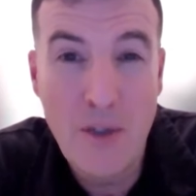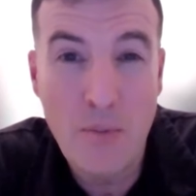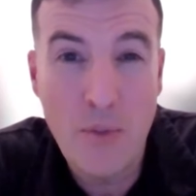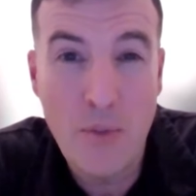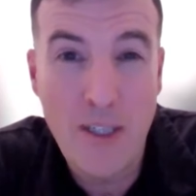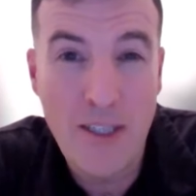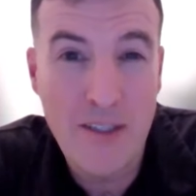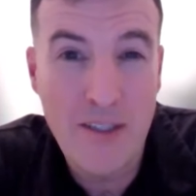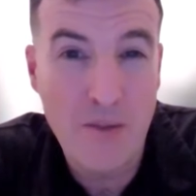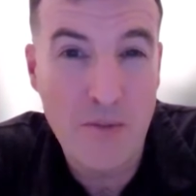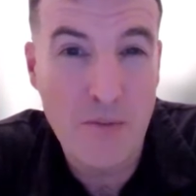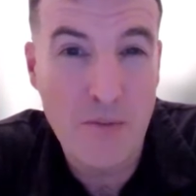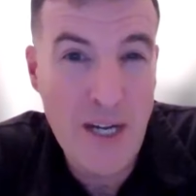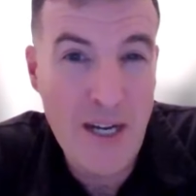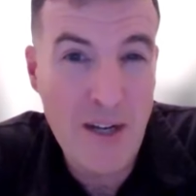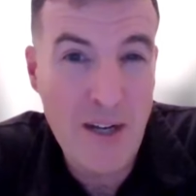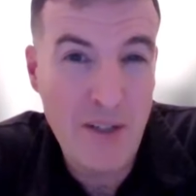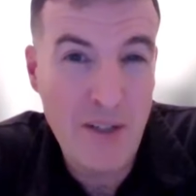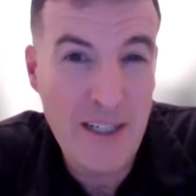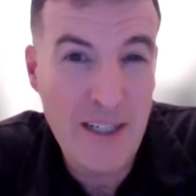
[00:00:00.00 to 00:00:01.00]
But it's
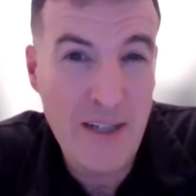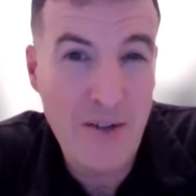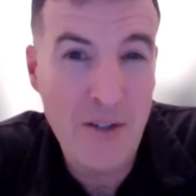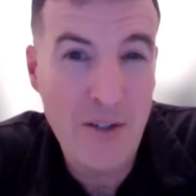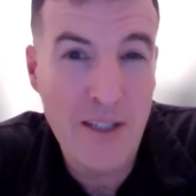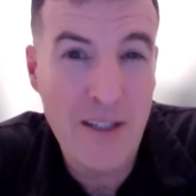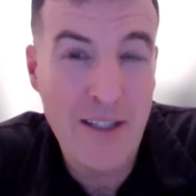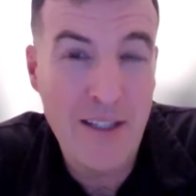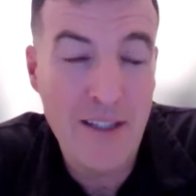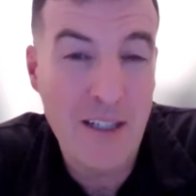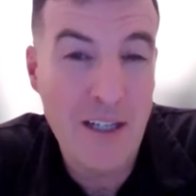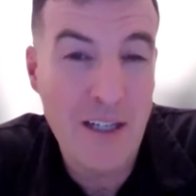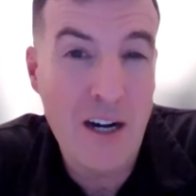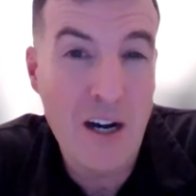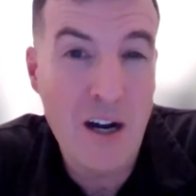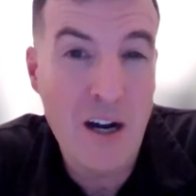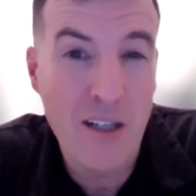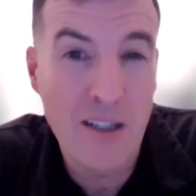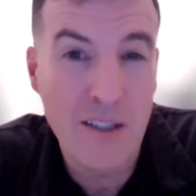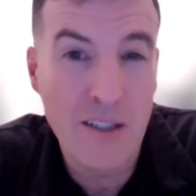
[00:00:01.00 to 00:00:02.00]
area that the
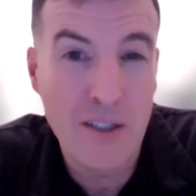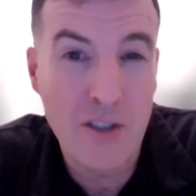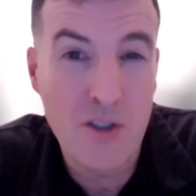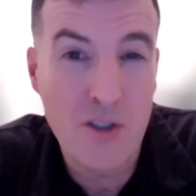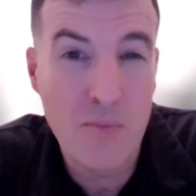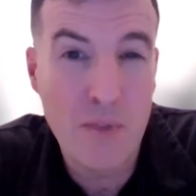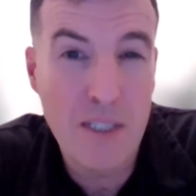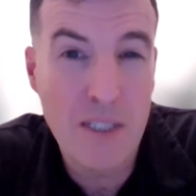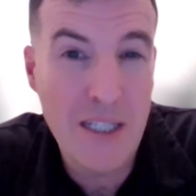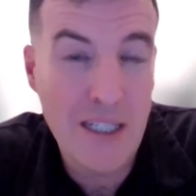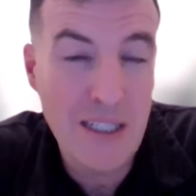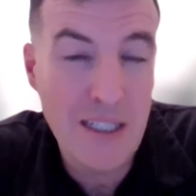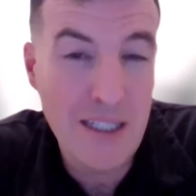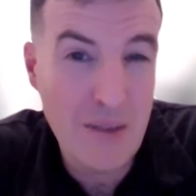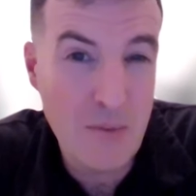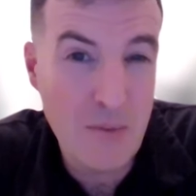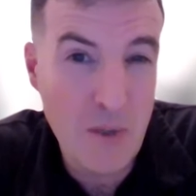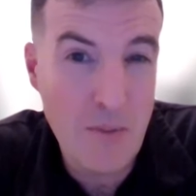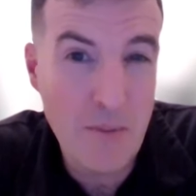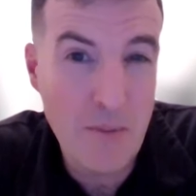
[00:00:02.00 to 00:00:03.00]
cartilage, particularly
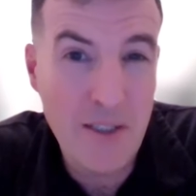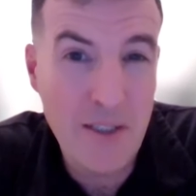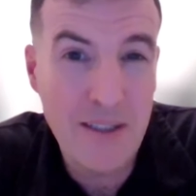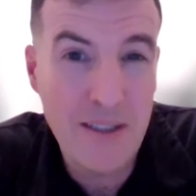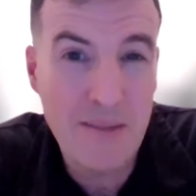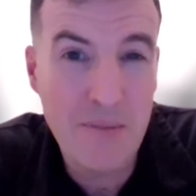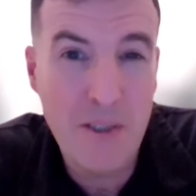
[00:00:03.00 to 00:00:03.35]
in women,